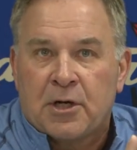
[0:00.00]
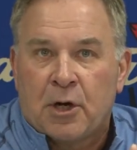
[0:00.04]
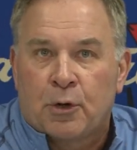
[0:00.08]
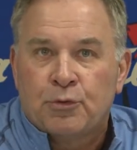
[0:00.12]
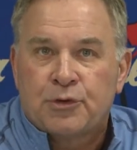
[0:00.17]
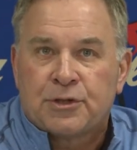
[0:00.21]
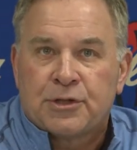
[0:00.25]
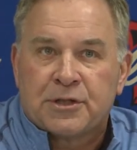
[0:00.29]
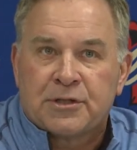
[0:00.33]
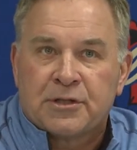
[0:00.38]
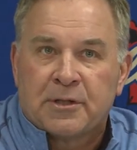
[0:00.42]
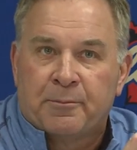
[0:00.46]

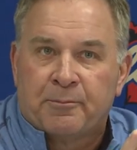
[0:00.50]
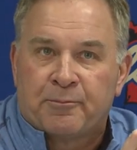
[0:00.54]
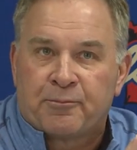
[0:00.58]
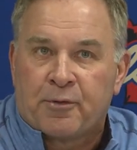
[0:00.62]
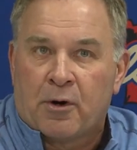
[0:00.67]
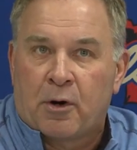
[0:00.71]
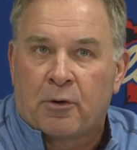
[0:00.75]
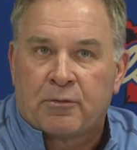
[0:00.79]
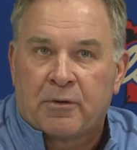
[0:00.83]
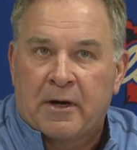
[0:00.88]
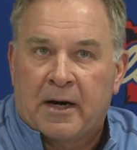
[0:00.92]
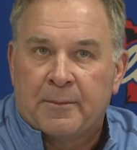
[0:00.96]
coaches and
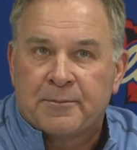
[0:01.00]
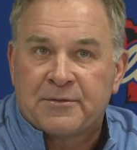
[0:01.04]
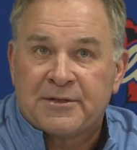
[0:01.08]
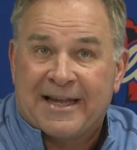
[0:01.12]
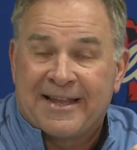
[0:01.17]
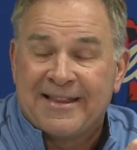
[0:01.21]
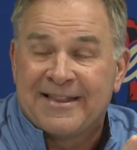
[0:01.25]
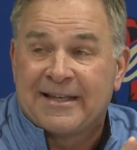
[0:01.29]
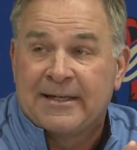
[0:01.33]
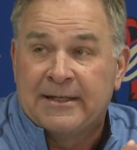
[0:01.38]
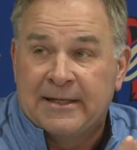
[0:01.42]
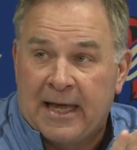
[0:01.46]
programs
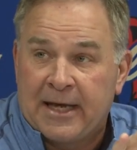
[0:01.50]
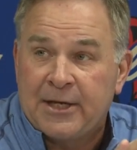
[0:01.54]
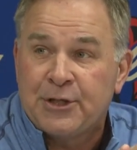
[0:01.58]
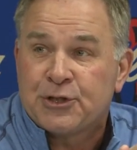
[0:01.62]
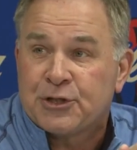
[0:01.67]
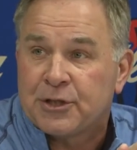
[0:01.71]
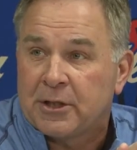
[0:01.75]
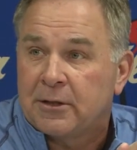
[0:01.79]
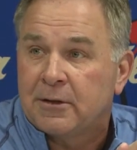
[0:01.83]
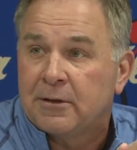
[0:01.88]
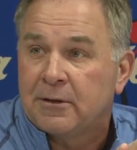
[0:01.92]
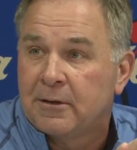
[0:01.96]
in the
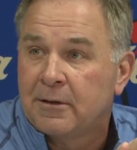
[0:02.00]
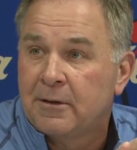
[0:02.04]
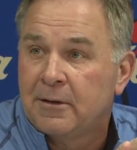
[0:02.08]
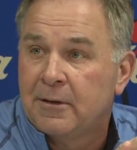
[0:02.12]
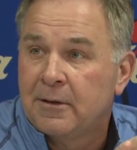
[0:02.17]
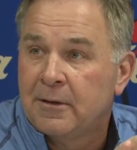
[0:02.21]
nation